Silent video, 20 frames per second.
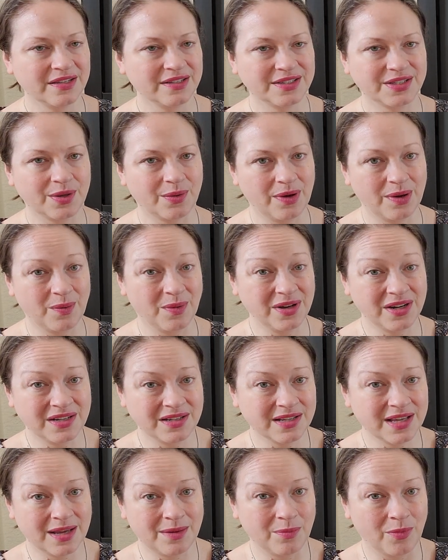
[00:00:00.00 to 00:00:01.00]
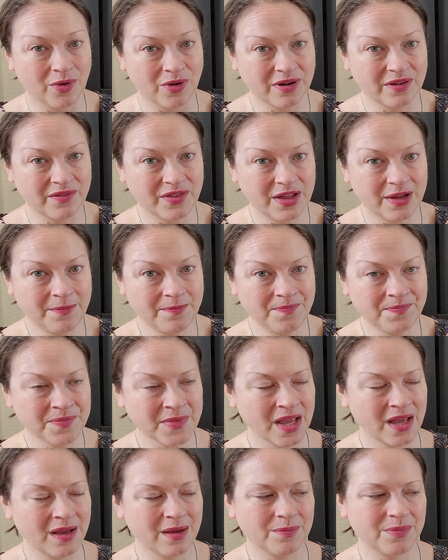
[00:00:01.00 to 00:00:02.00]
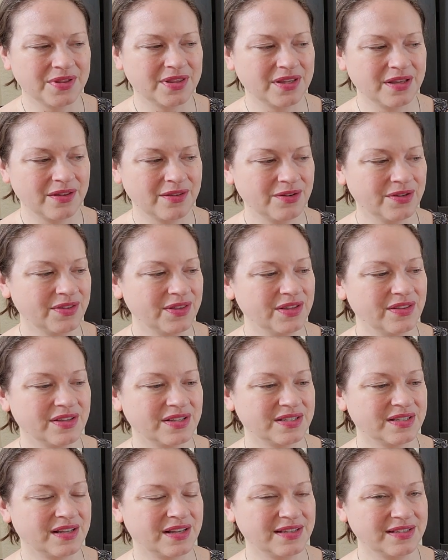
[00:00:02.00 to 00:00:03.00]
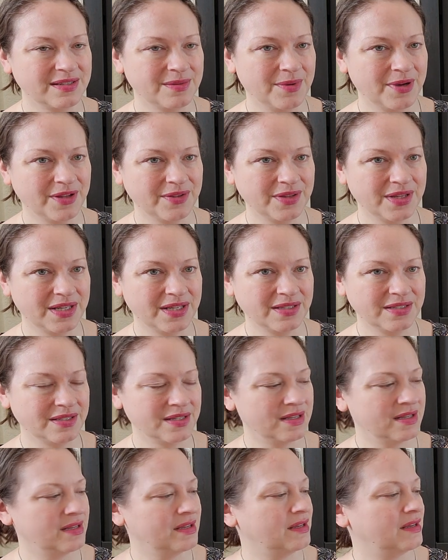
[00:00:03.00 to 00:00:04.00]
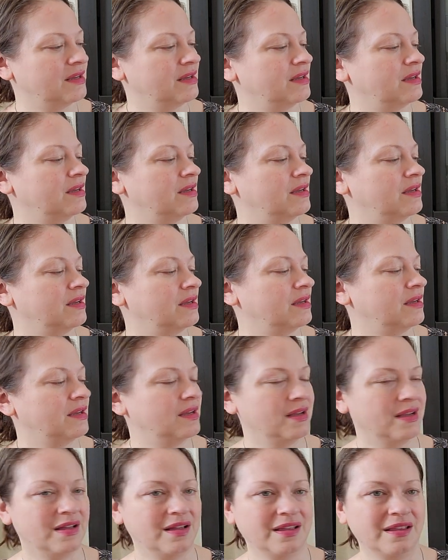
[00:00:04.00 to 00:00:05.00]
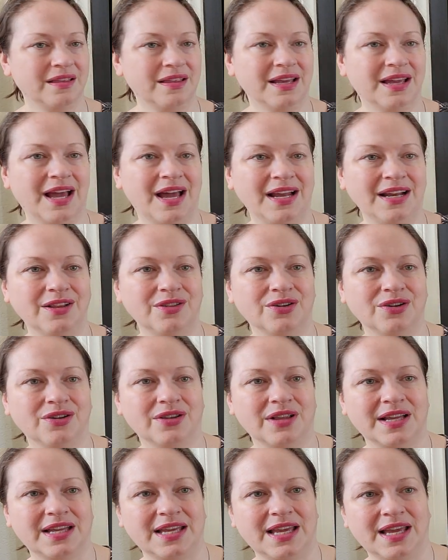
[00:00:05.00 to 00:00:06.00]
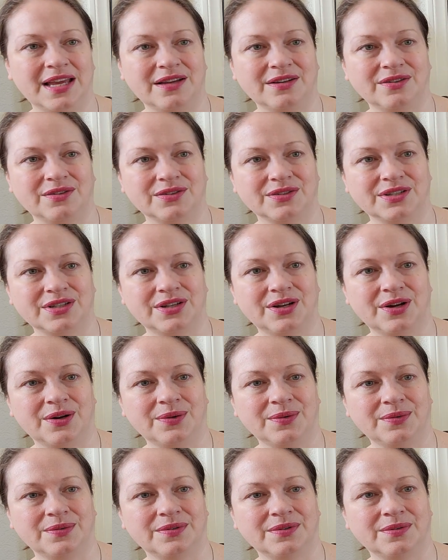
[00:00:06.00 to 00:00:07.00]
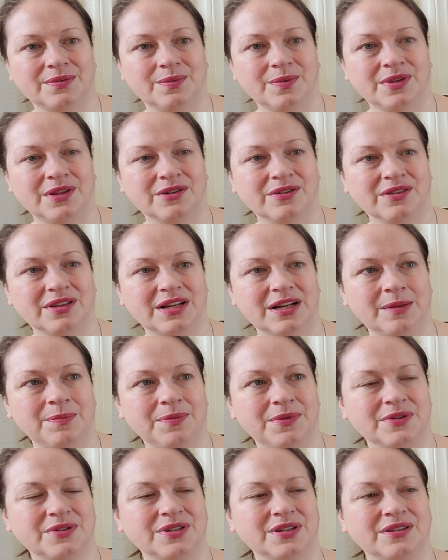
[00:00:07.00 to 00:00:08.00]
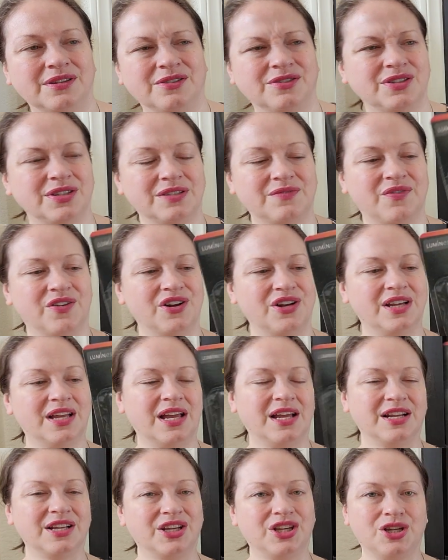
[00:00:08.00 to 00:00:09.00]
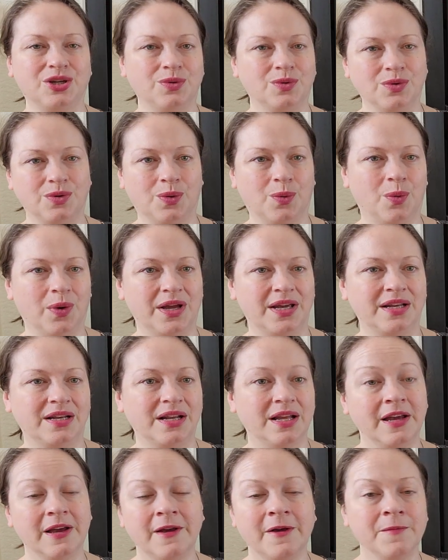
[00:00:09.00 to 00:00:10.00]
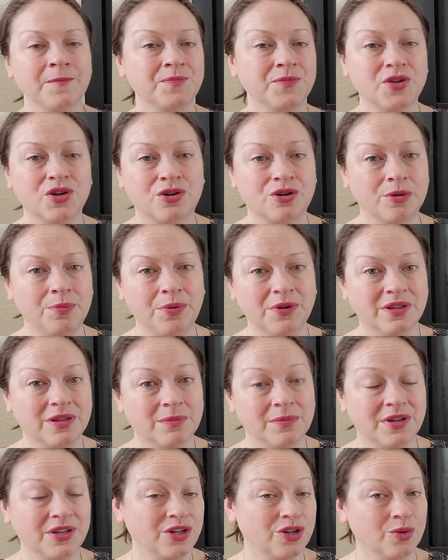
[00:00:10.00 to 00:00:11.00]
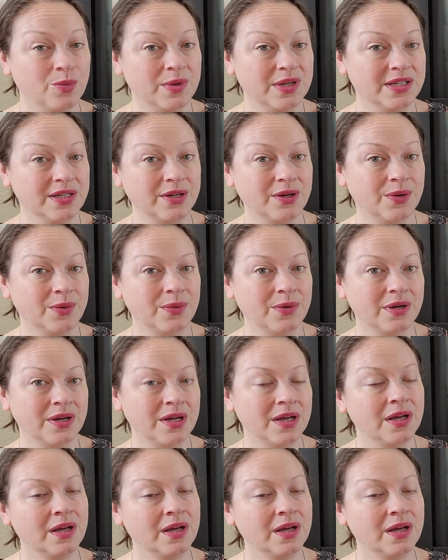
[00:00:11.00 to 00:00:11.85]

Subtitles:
so I wanted to get more of them. But the other thing that's nice about these, they kind of look like candles, you know, when they're lit up, they're just very kind of cute and quaint. You could put them in your window,